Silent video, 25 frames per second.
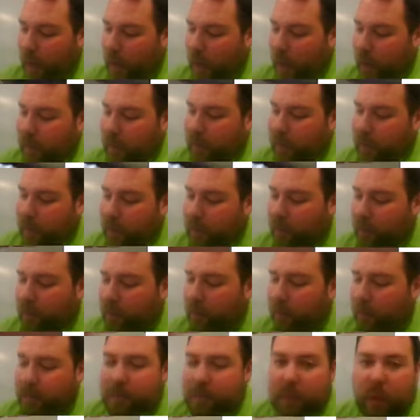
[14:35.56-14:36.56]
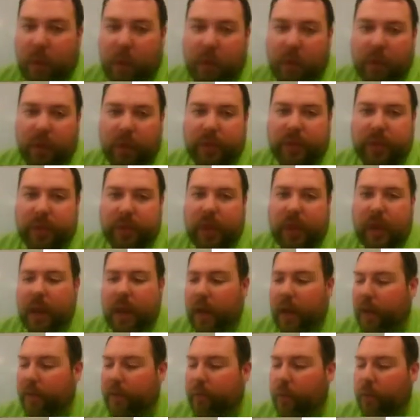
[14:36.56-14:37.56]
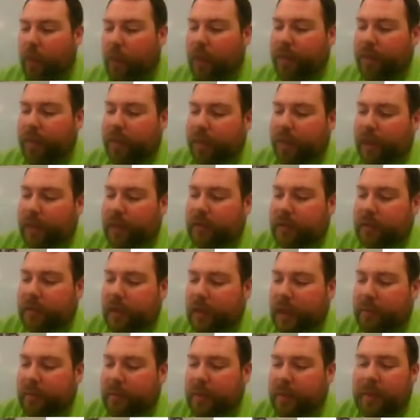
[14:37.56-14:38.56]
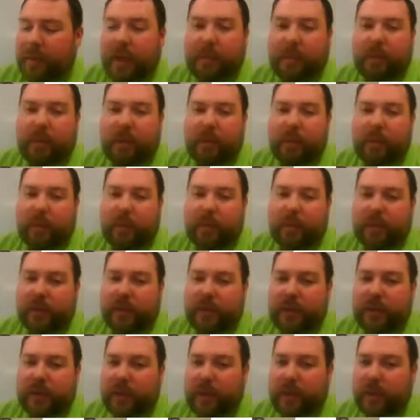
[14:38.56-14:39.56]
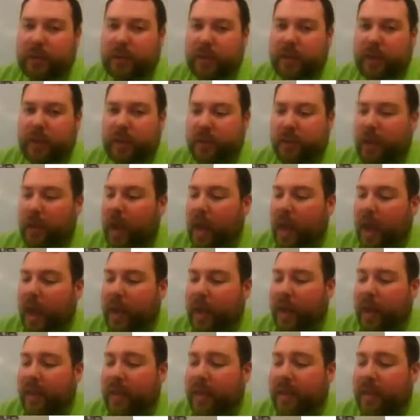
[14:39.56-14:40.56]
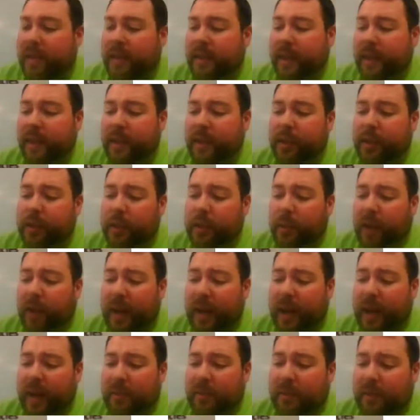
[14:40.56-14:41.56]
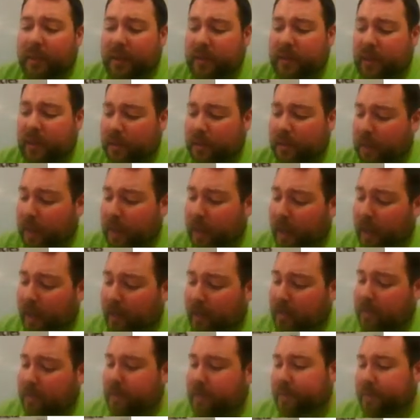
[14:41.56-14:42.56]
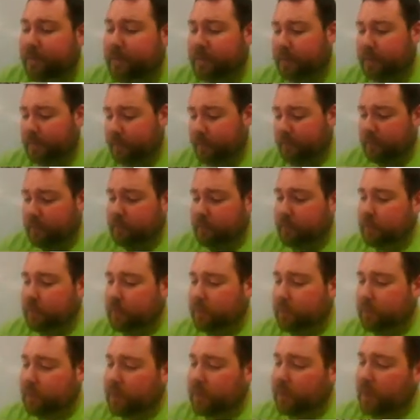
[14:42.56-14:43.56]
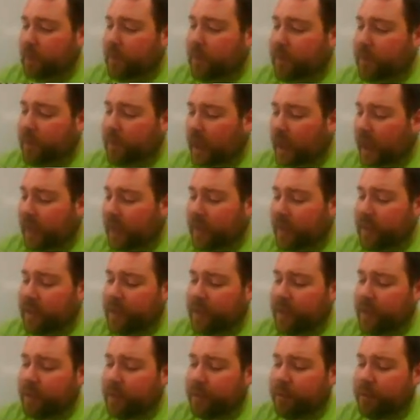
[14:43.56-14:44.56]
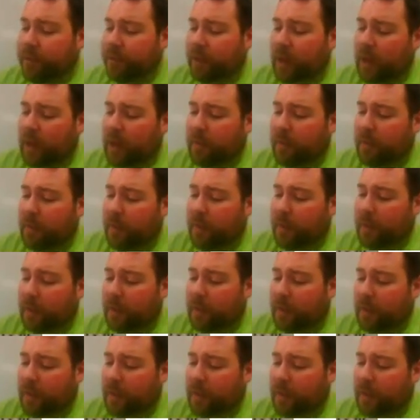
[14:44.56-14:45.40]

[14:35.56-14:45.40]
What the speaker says: a number of moles of one thing, so that would be a number of moles of CO2, and I need to get into grams of something else, then I can go from